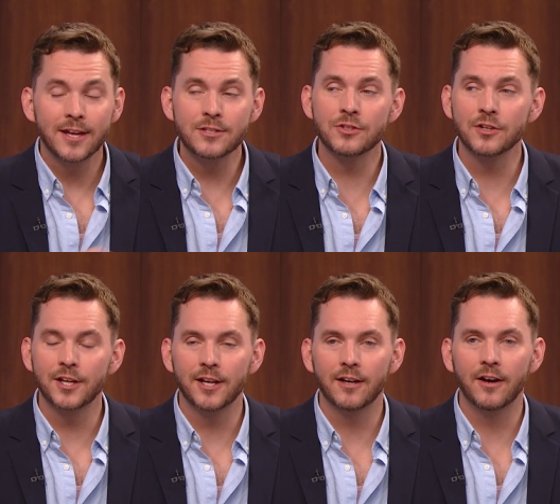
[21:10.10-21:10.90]

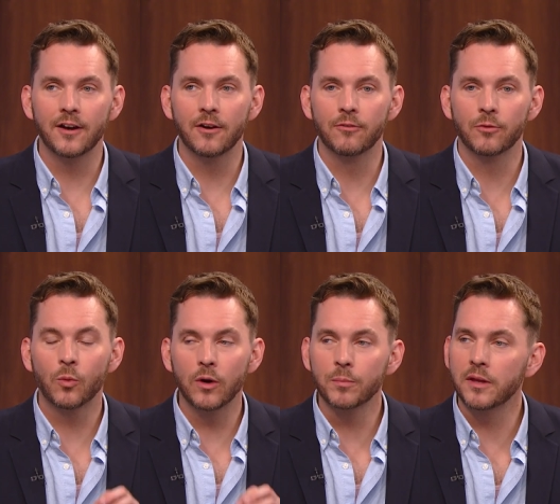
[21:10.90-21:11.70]
history of
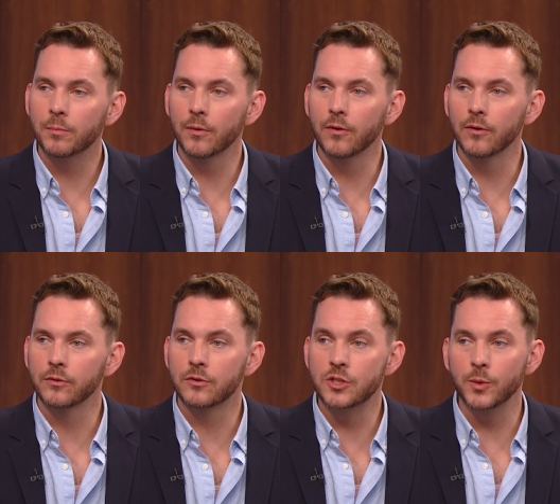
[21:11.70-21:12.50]
queer
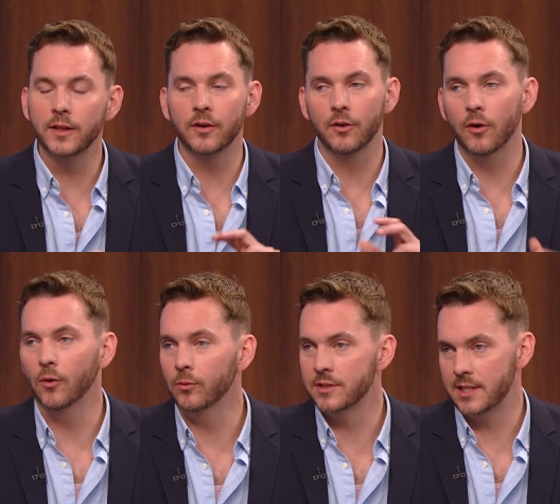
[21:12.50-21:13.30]
people doing their
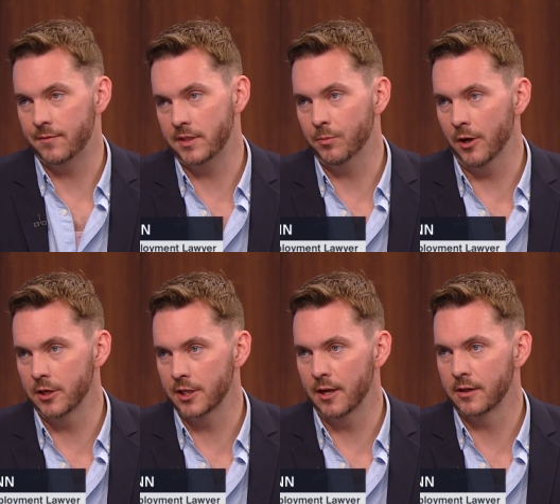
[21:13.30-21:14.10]
own safety
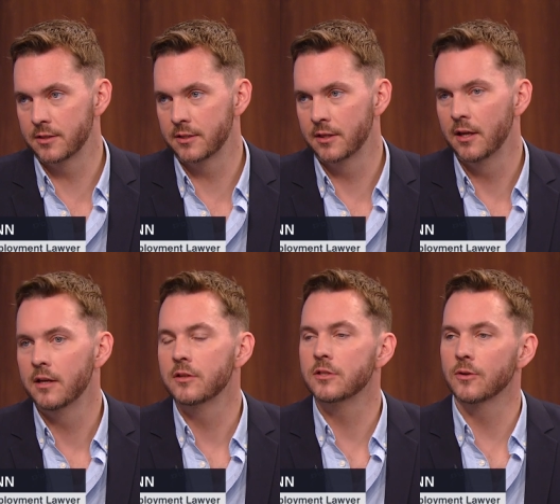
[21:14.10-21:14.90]
projects.
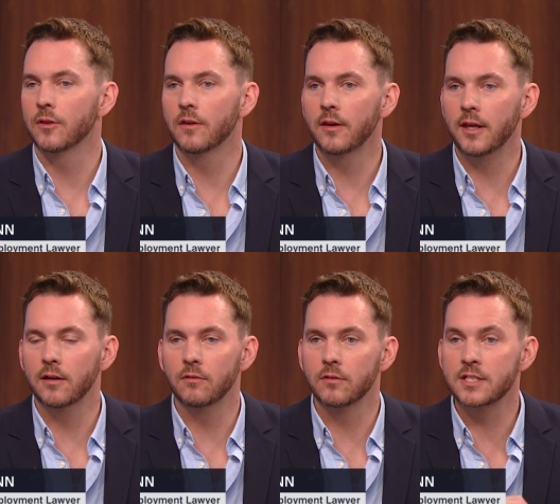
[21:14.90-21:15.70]
So
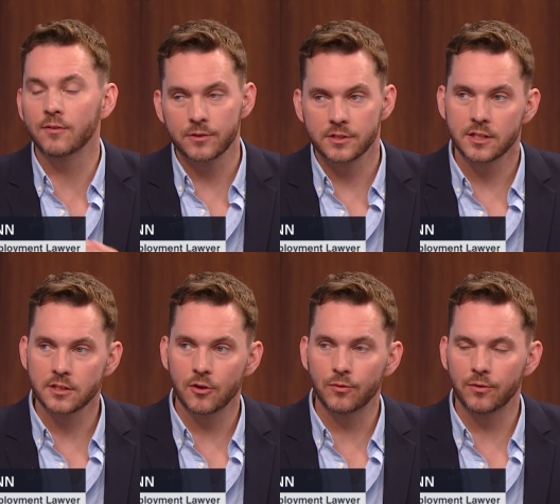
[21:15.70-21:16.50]
in San
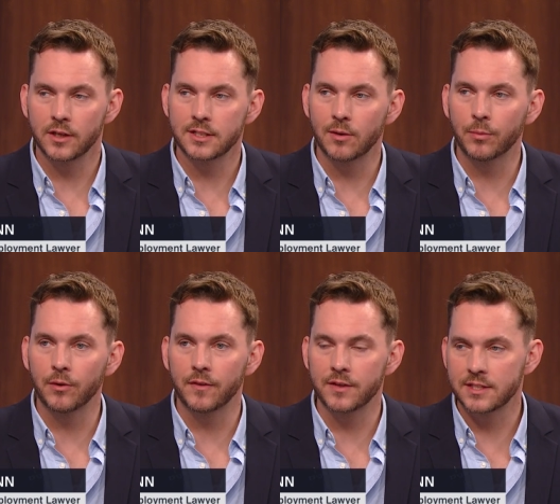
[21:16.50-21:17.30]
Francisco, for
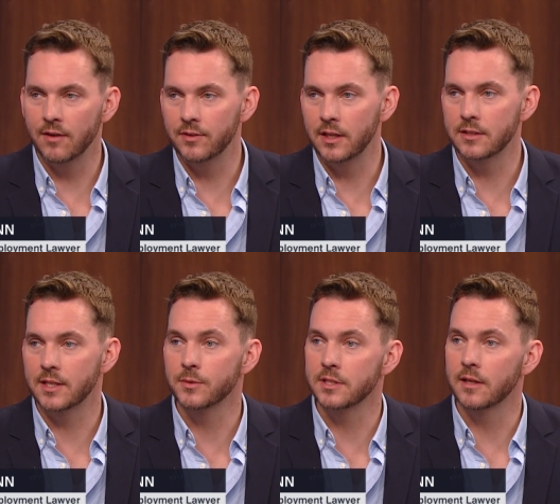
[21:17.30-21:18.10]
example, in the seventies,
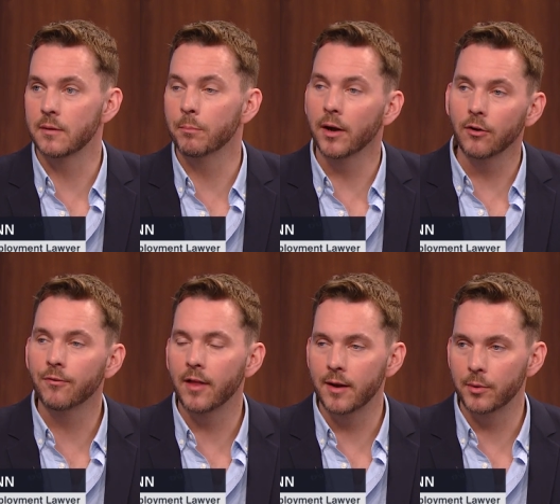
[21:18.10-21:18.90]
there was the
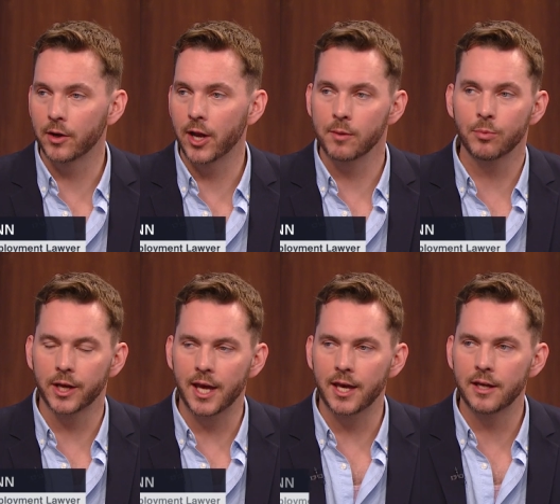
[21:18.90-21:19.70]
Butterfly
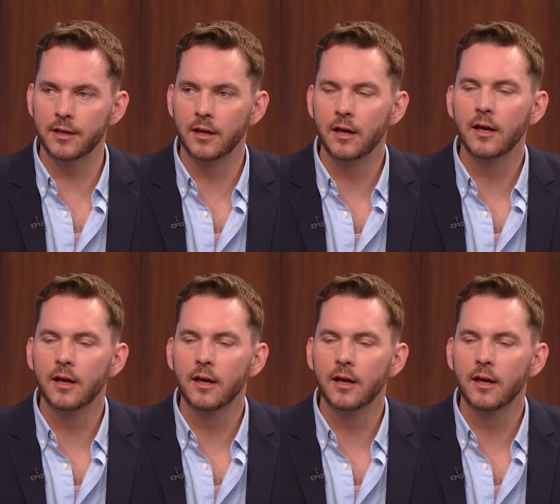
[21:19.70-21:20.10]
Brigade,